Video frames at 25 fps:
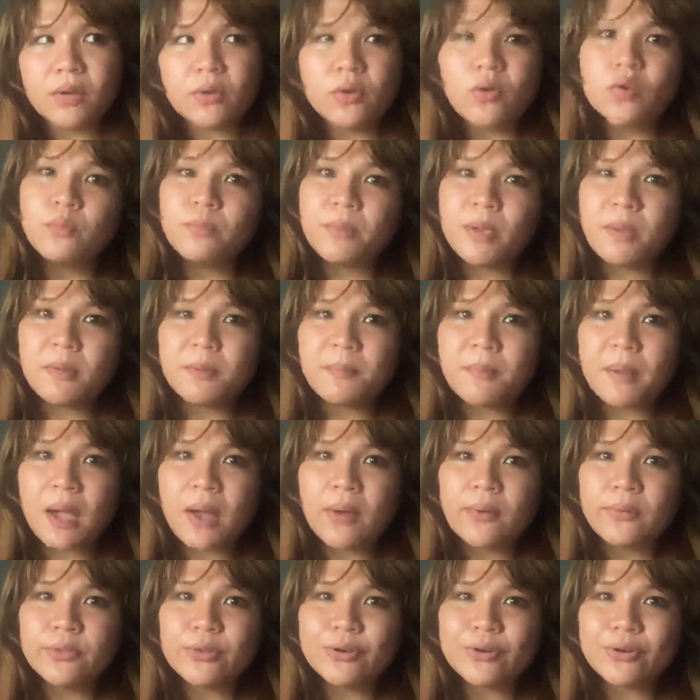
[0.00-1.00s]
baby
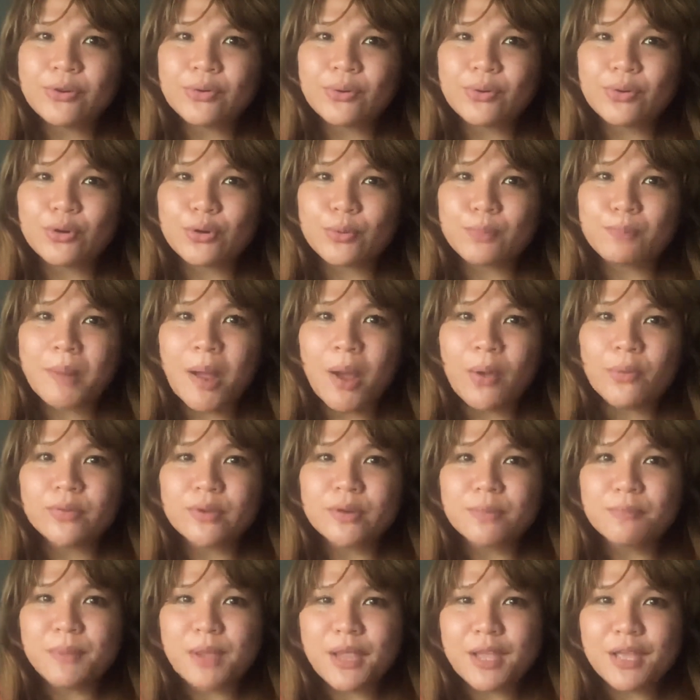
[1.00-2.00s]
powder or powder
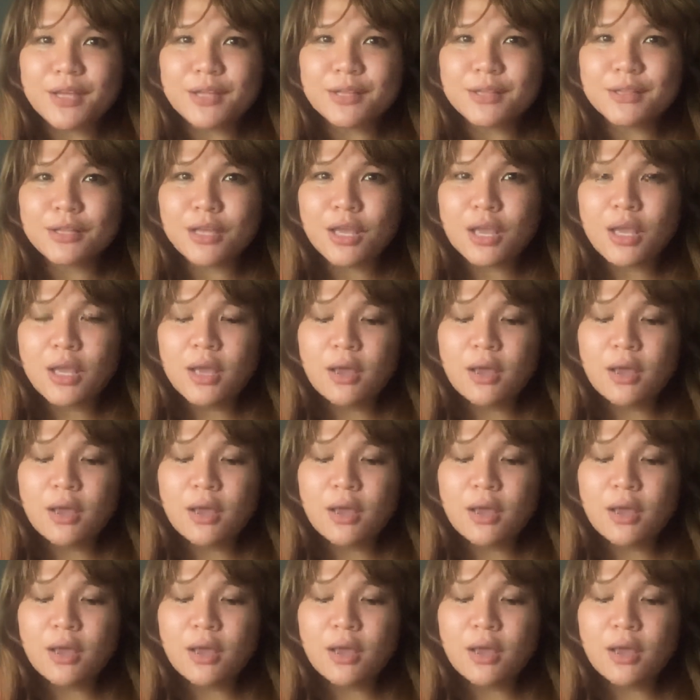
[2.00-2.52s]
milk